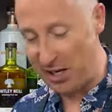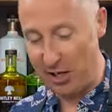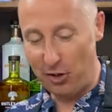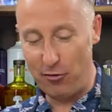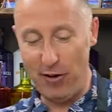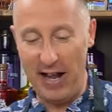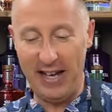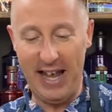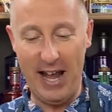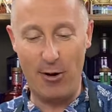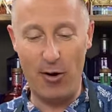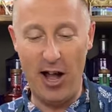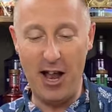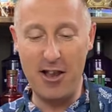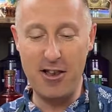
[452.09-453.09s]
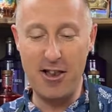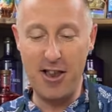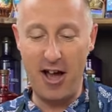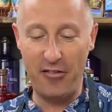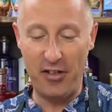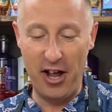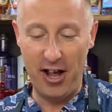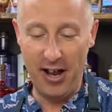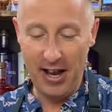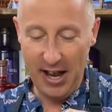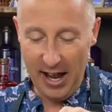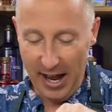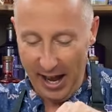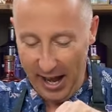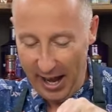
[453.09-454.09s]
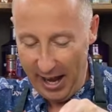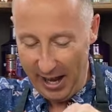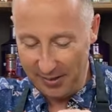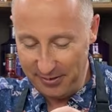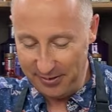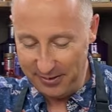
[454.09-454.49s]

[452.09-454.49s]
going to crack out another uh,